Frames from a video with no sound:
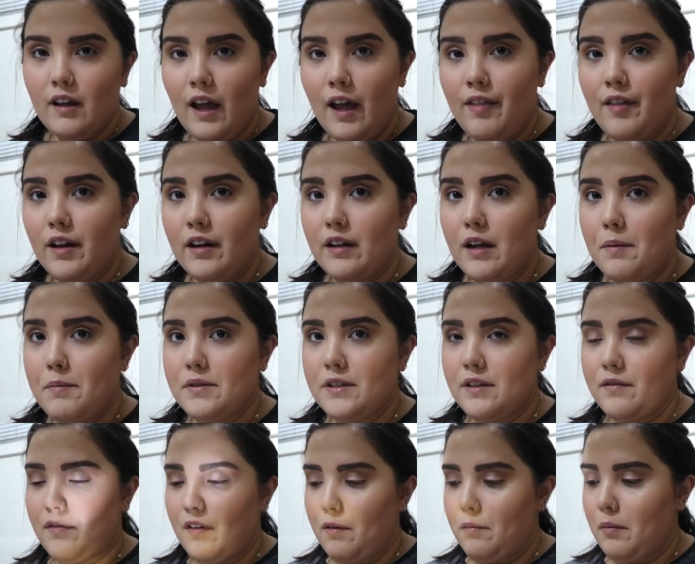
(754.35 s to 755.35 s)
And then comes
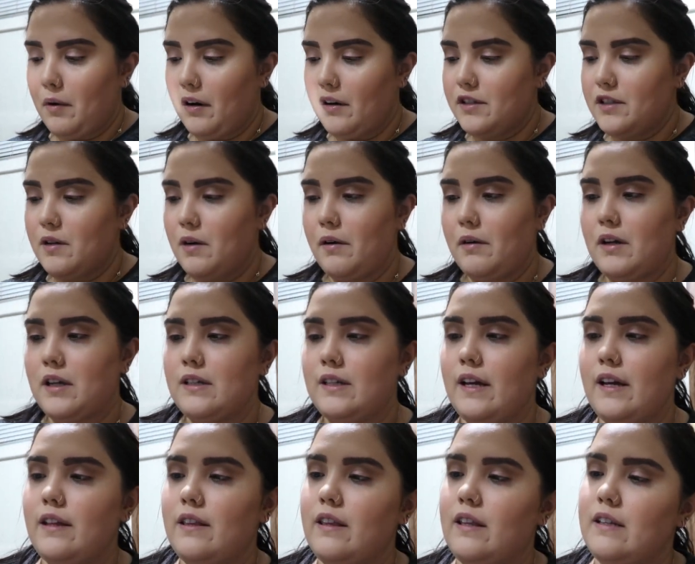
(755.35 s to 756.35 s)
the fun part. So I'm going to
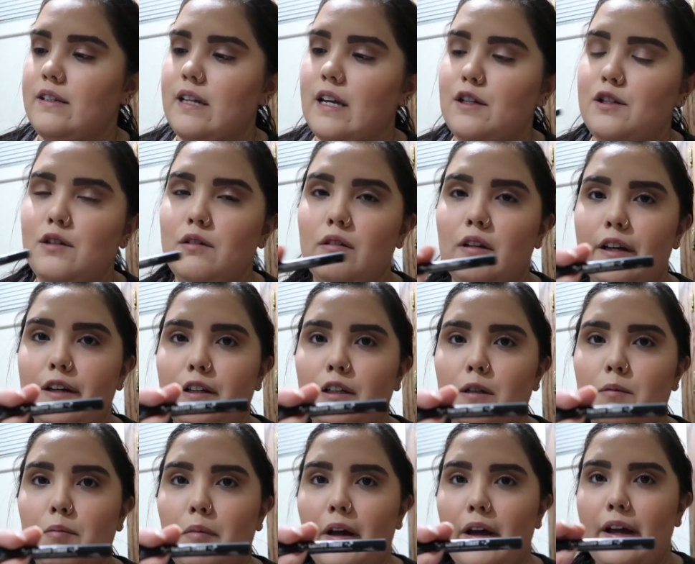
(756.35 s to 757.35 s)
take the tattoo
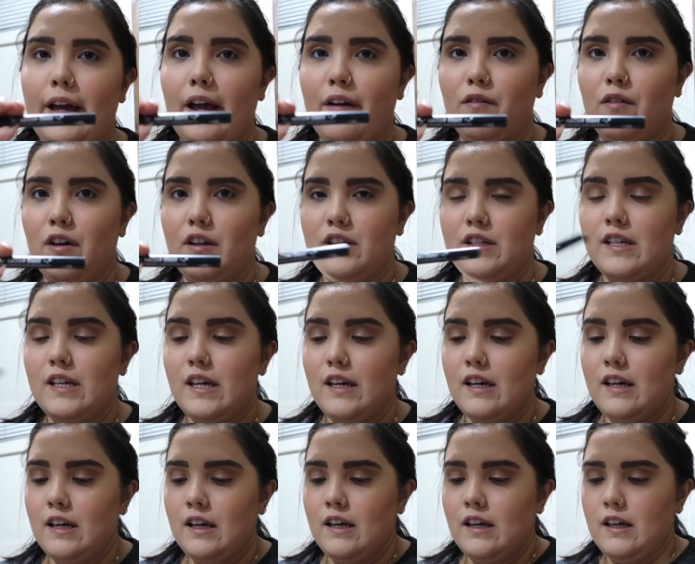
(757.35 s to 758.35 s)
liner by Kat Von
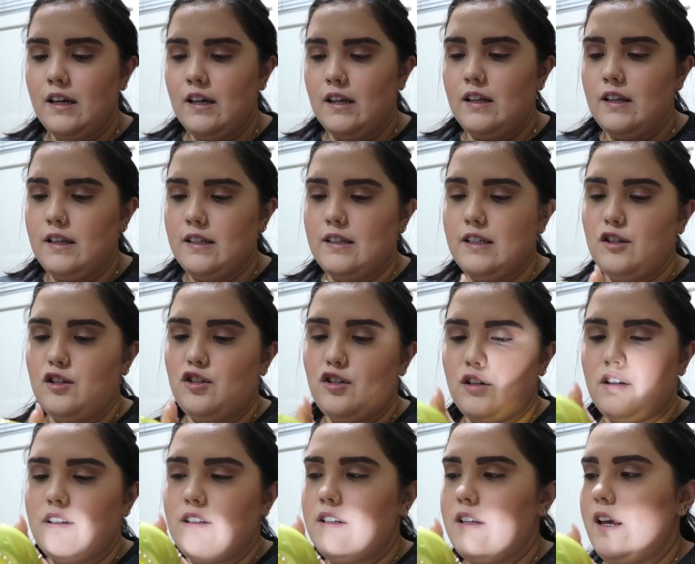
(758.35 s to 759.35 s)
D. This is
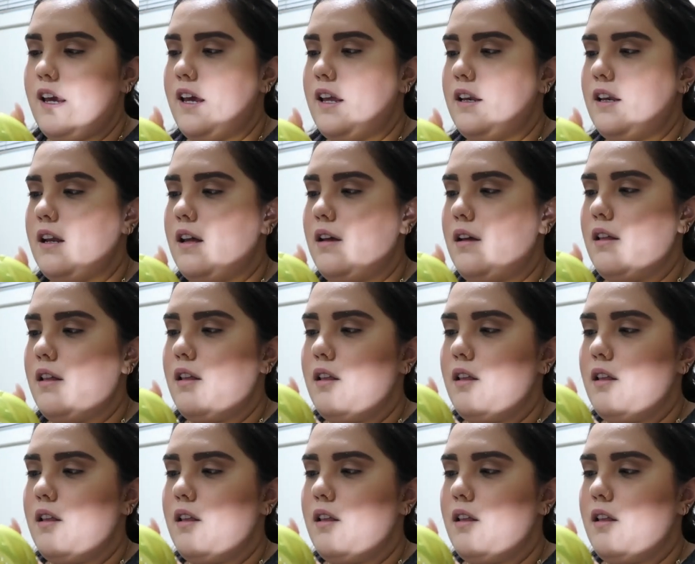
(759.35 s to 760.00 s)
just in